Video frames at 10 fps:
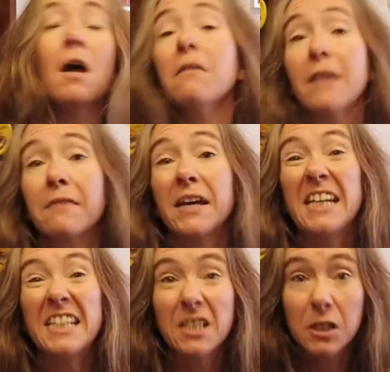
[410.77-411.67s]
That they
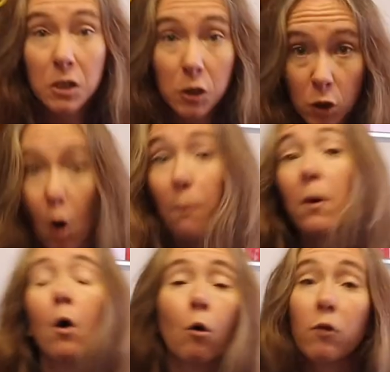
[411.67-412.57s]
needed to stop
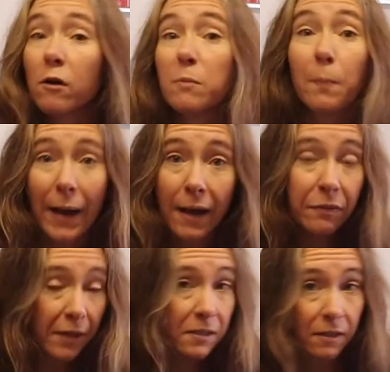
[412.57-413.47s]
all those bad
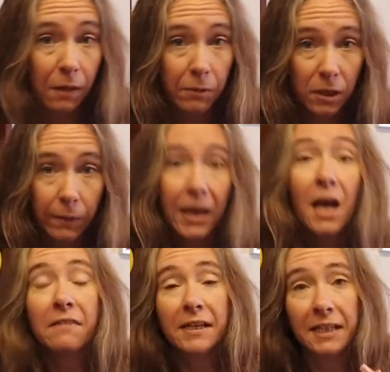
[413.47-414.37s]
things that they were doing.
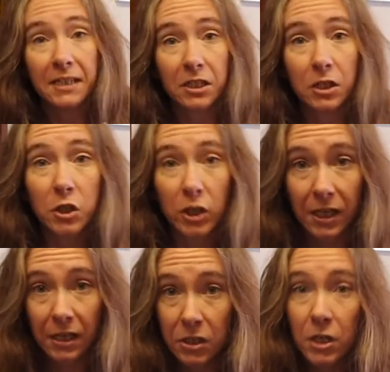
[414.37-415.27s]
They needed to
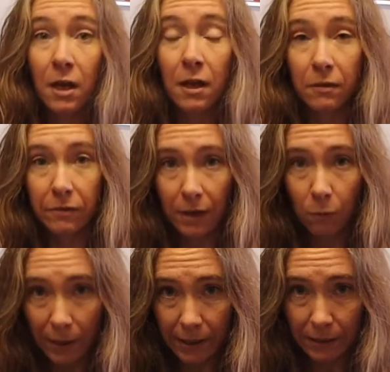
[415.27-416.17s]
change their
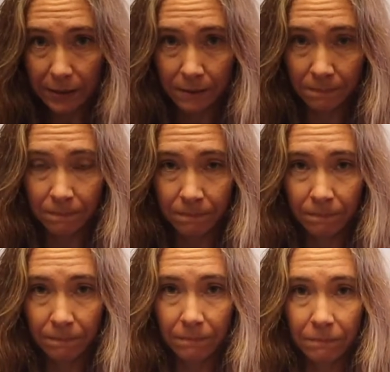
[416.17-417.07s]
ways.
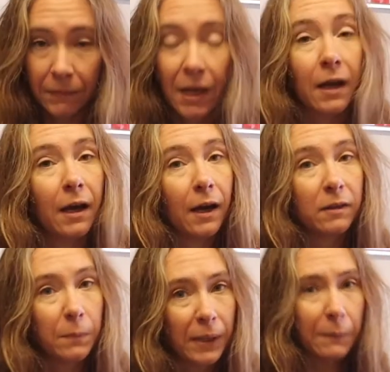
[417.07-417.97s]
And
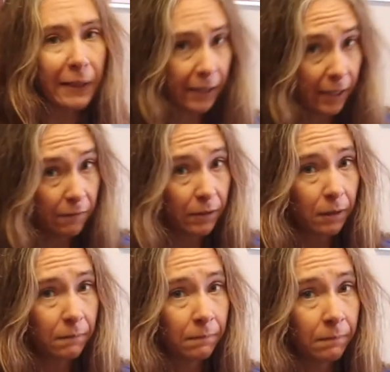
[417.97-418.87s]
the people in Nineveh,
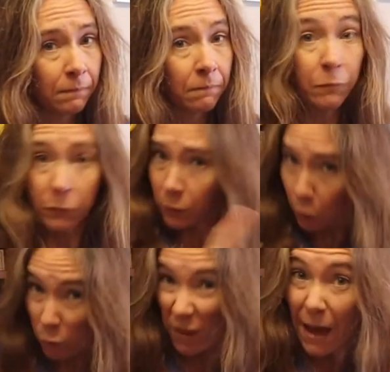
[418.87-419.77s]

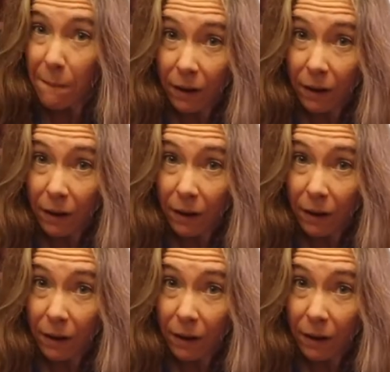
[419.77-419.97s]
who, them?